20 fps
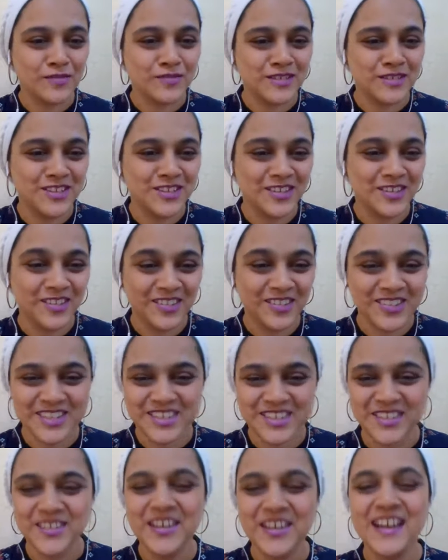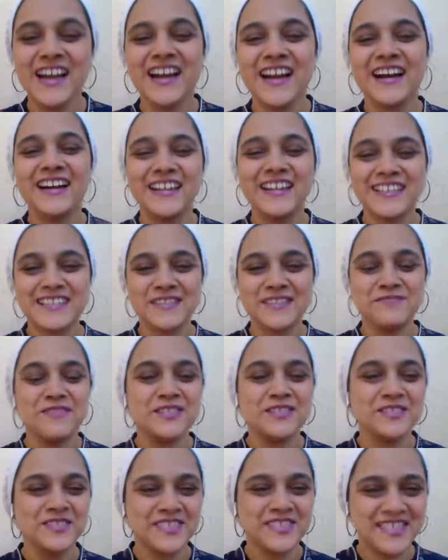but you're also someone
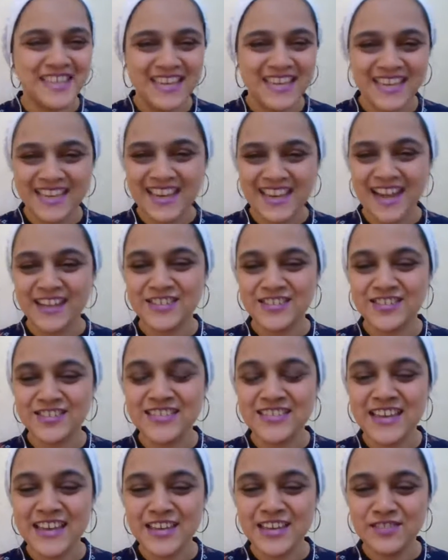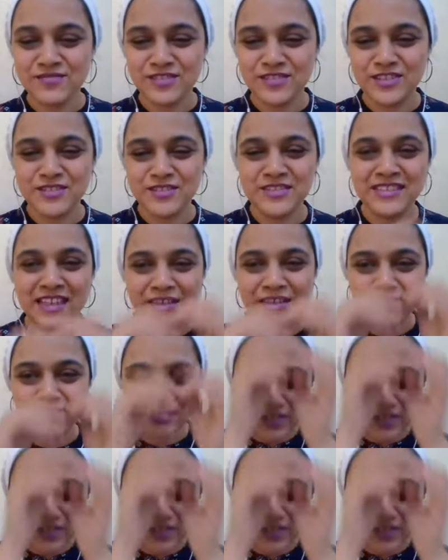who's taking action. Thank you for doing that for